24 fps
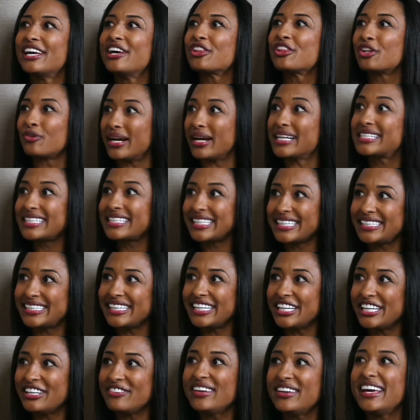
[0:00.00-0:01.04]
the wrestling
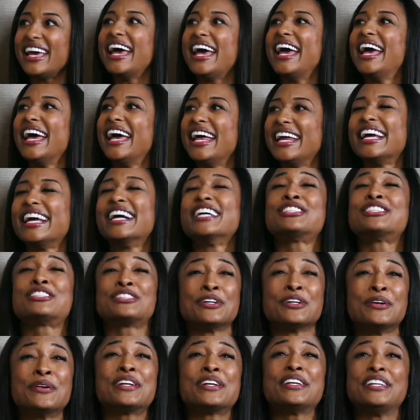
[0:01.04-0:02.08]
team. And yeah,
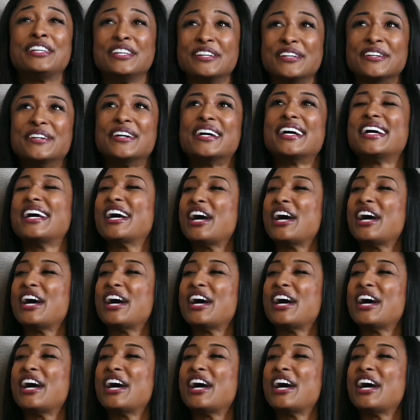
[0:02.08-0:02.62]
so cute.